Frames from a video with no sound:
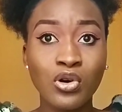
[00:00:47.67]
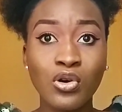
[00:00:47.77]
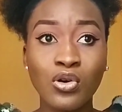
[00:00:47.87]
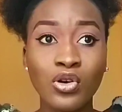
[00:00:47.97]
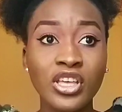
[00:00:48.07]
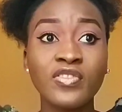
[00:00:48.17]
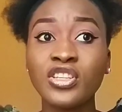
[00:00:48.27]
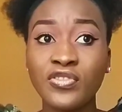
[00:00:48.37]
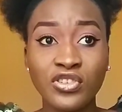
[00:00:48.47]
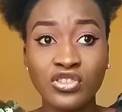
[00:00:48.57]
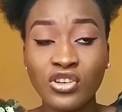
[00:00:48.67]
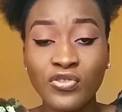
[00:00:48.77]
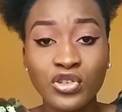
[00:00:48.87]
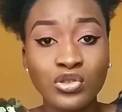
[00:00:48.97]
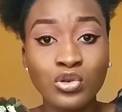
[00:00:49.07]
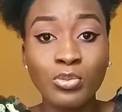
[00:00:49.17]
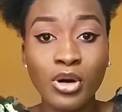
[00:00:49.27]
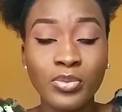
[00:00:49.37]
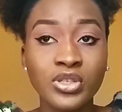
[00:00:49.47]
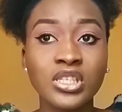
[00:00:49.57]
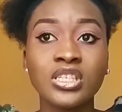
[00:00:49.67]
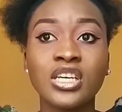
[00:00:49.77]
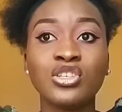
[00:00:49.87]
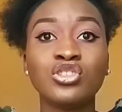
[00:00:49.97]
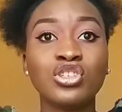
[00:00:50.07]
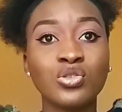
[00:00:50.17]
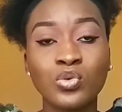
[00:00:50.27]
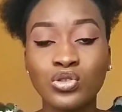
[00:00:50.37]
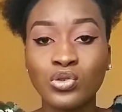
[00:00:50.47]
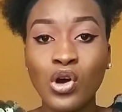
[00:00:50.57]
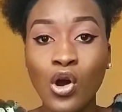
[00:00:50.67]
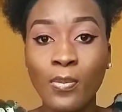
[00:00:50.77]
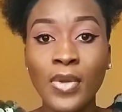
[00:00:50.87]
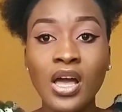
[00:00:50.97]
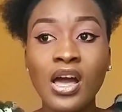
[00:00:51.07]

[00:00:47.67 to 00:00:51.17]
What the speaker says: or even if it's not for school purposes and you just want to come